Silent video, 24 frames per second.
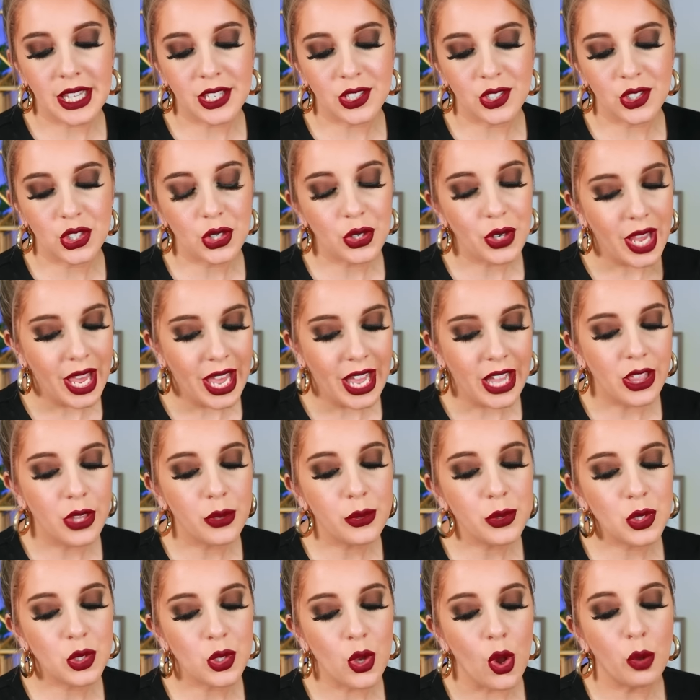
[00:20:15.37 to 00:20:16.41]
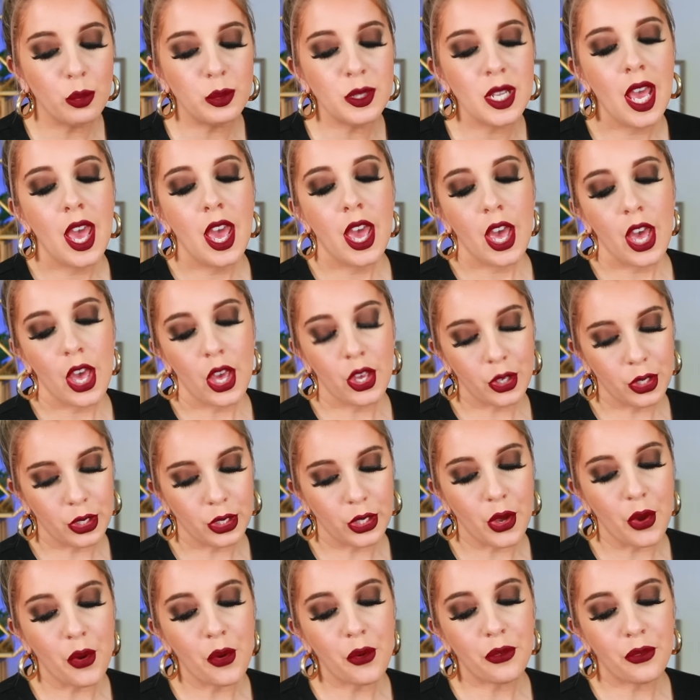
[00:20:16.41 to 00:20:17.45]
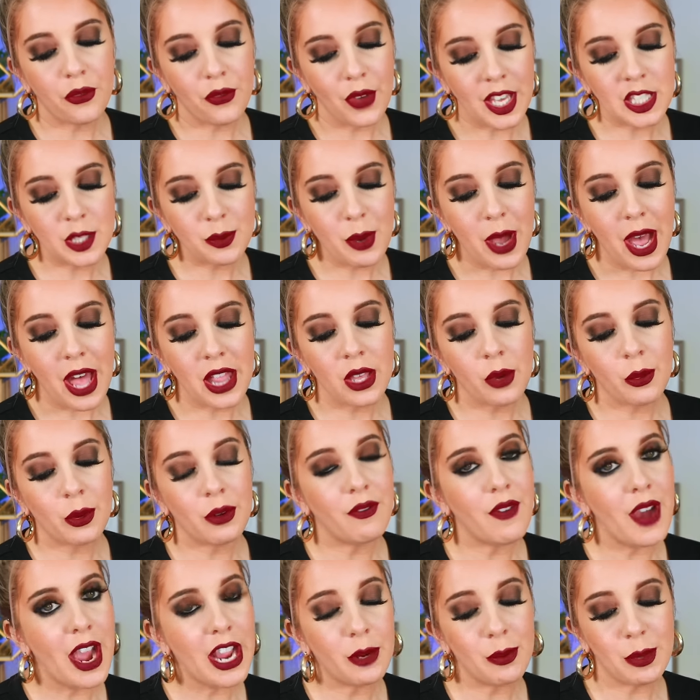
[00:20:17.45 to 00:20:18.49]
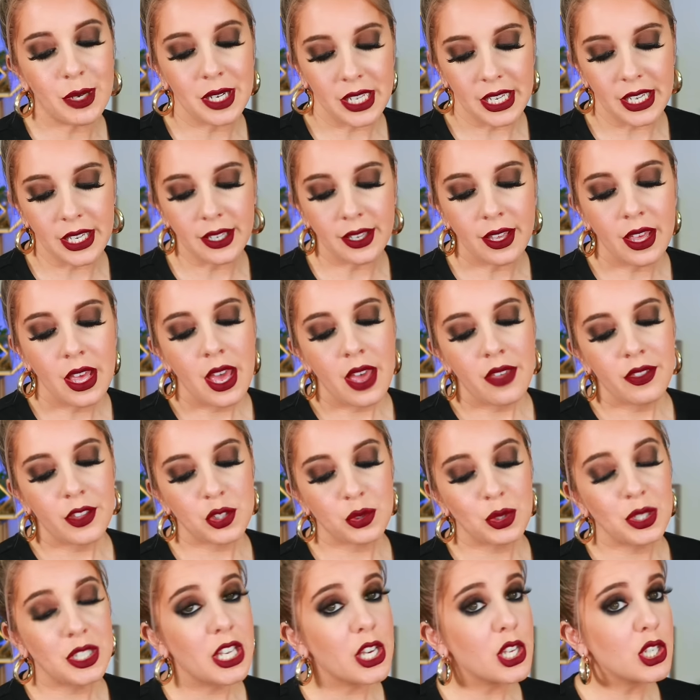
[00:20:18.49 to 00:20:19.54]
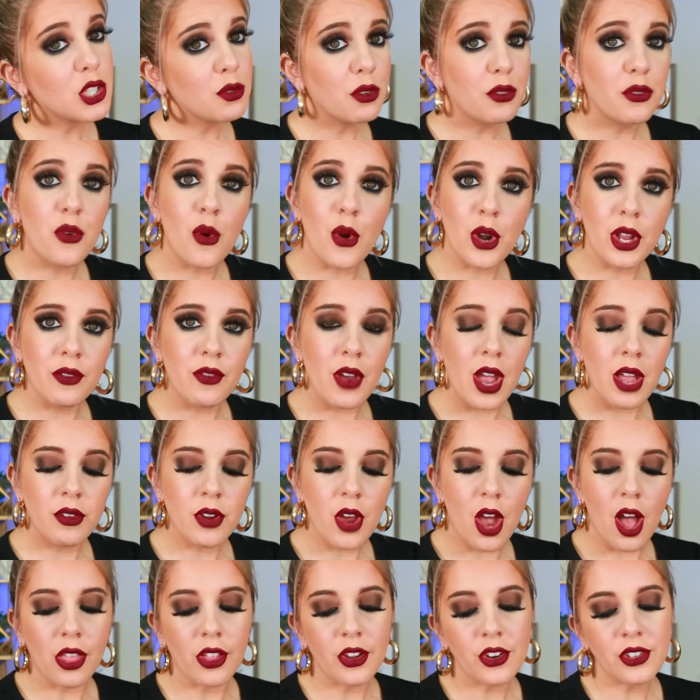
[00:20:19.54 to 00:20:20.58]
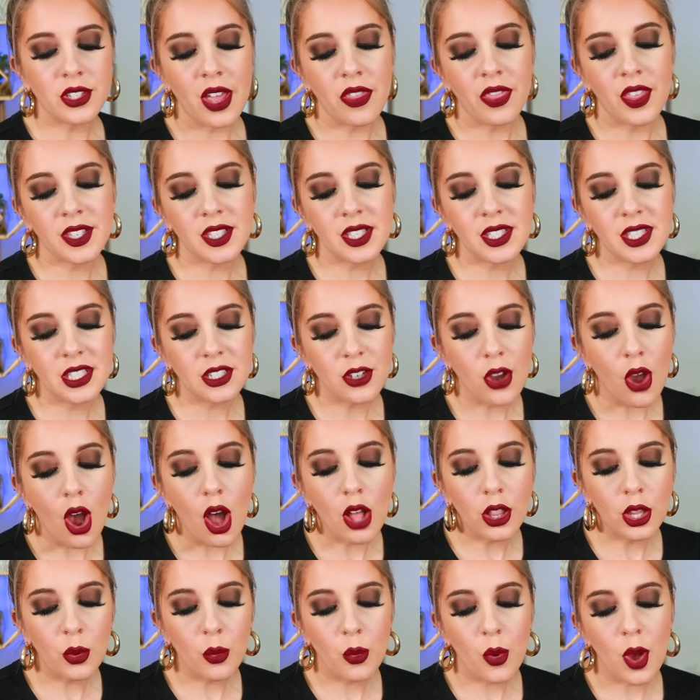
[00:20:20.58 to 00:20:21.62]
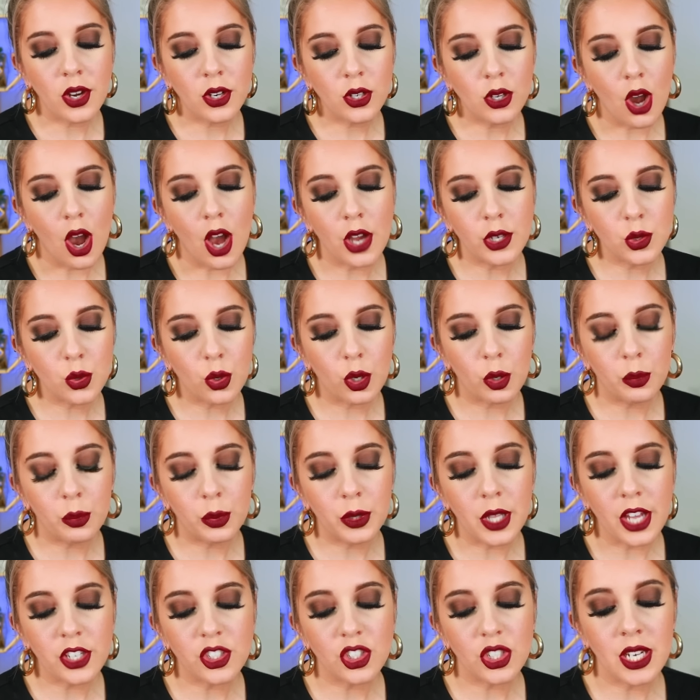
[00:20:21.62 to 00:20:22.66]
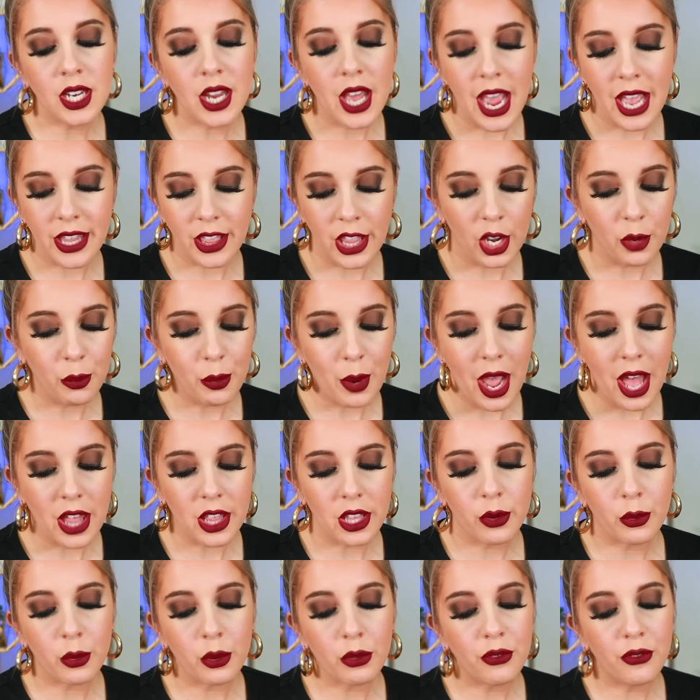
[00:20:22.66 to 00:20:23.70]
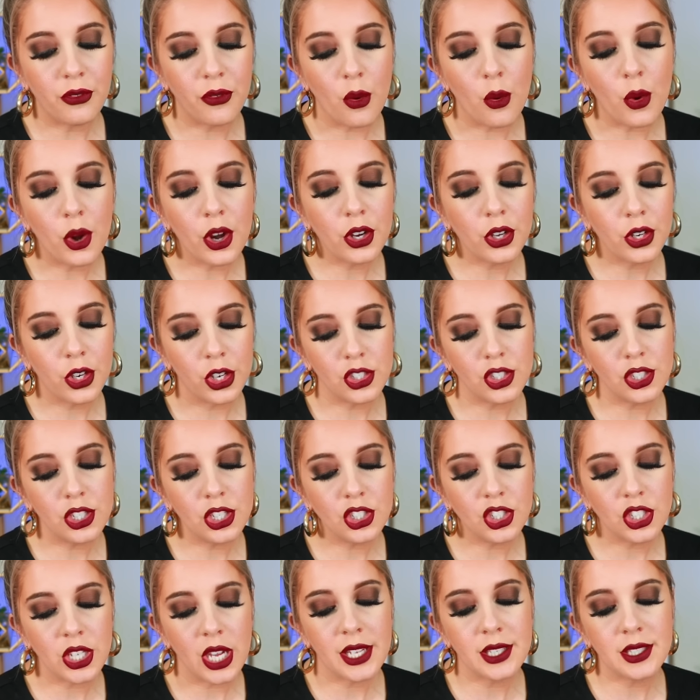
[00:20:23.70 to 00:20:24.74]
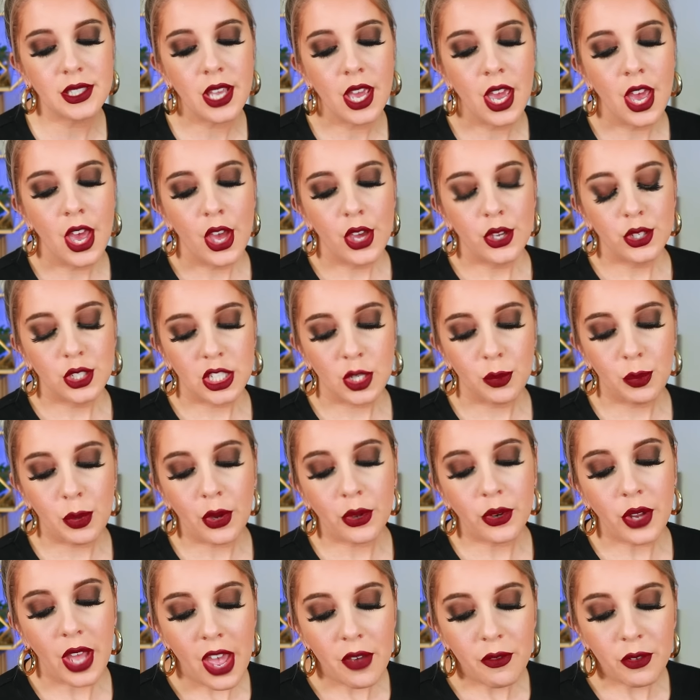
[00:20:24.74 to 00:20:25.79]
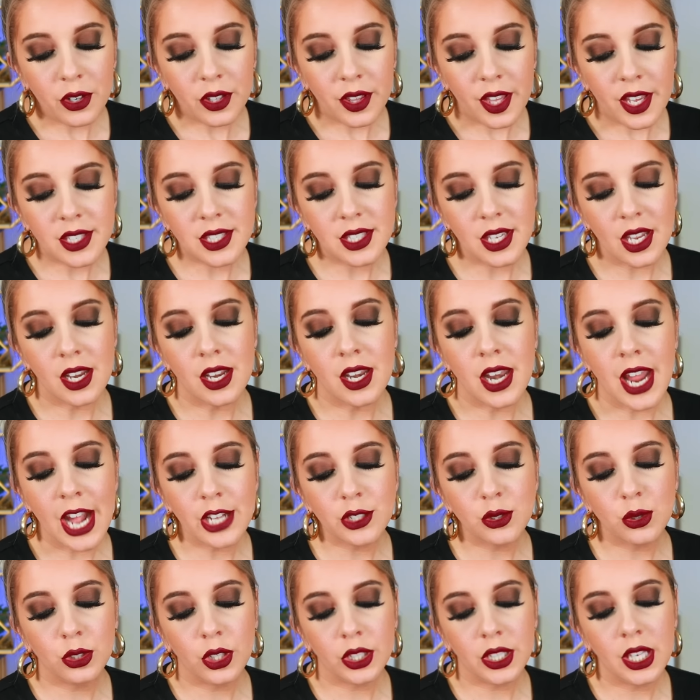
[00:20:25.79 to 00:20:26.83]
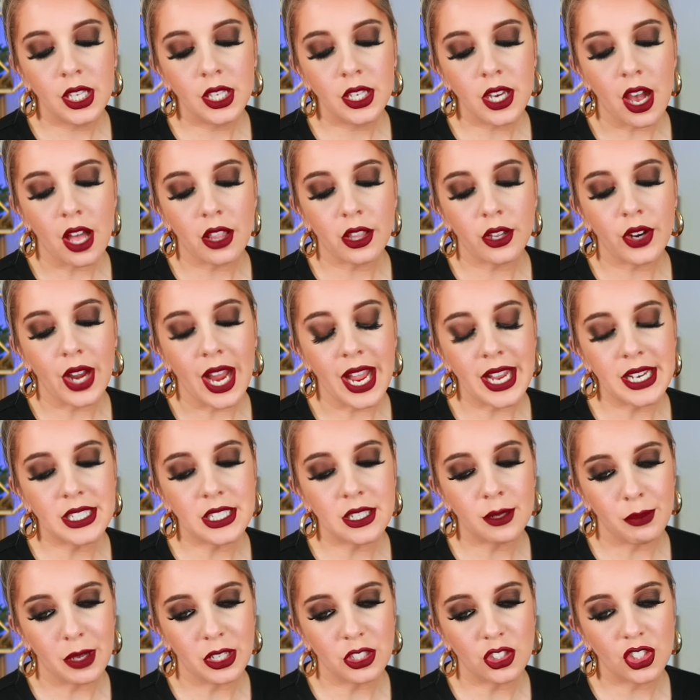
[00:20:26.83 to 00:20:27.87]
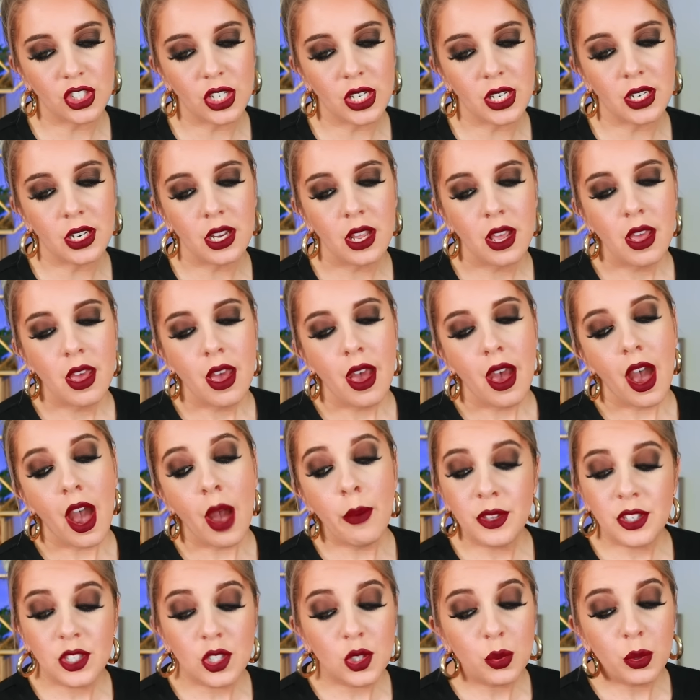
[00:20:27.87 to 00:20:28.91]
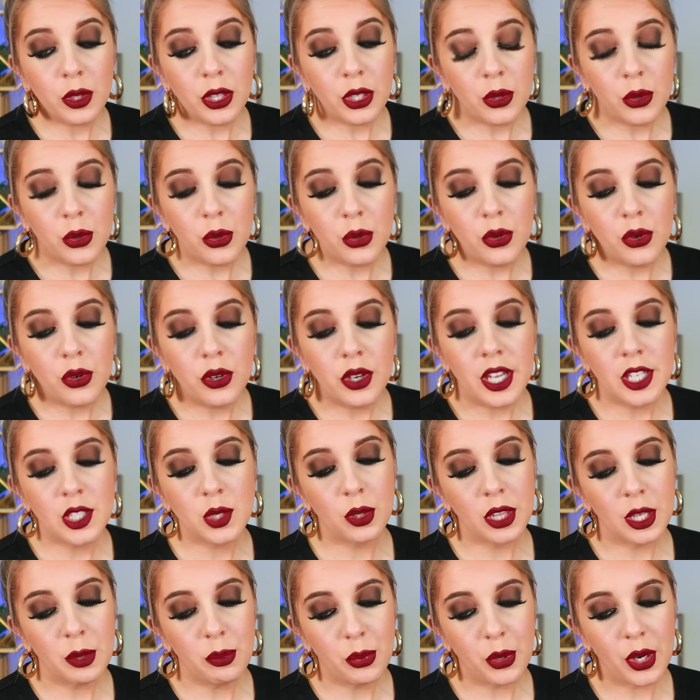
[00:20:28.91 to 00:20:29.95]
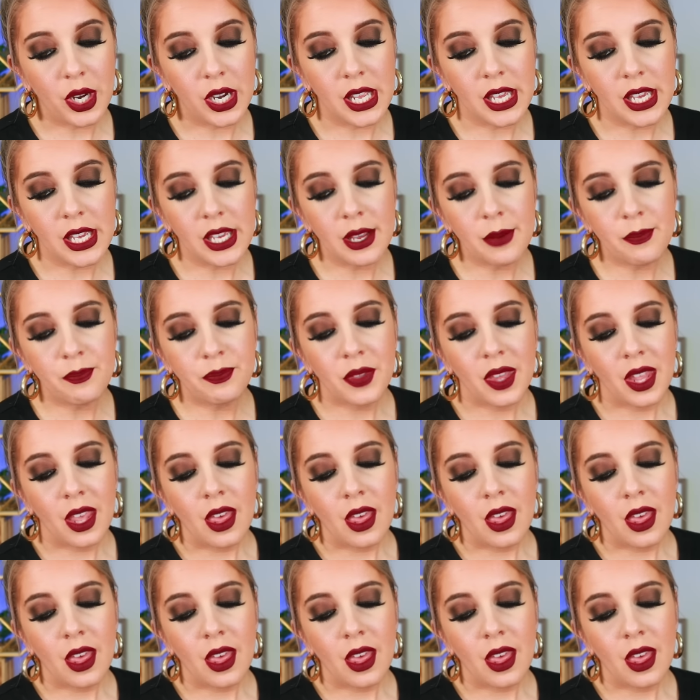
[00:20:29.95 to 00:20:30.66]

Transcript: This is their Halo Sculpt and Glow Face Palette with Vitamin E. This retails for $45, and this is an all-in-one contour blush and highlighter palette with four cushiony shades to build effortless and natural-looking color and dimension. Um, this is really cool. It's really pretty.